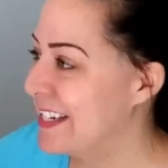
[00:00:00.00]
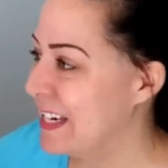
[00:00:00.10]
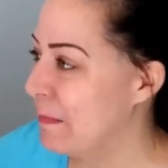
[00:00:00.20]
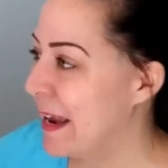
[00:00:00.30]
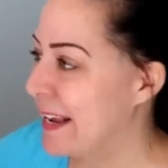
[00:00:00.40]

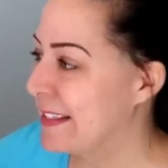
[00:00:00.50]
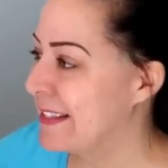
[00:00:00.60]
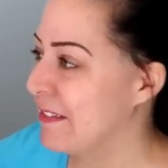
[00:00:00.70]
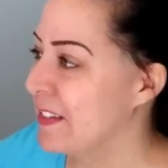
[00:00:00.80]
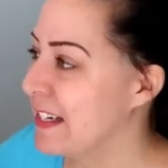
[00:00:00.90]
she paid
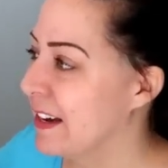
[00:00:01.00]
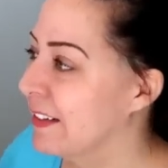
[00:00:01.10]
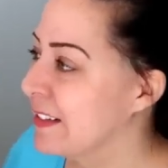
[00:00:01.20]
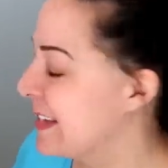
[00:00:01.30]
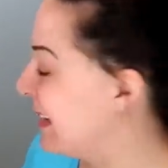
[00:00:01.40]
seven
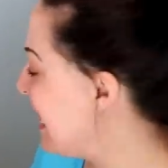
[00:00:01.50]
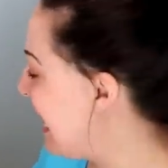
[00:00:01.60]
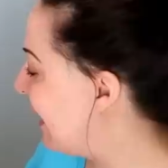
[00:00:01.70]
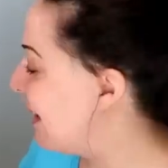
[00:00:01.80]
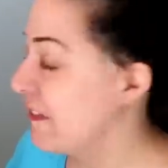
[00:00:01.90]
dollars and
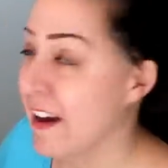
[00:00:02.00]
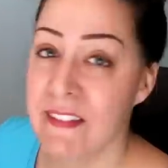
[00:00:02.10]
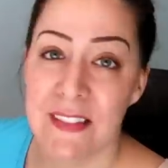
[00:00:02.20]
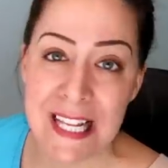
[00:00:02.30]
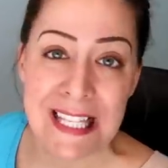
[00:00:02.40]

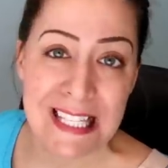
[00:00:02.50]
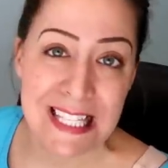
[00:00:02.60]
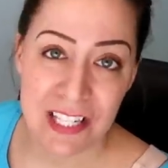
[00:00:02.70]
eighty-five cents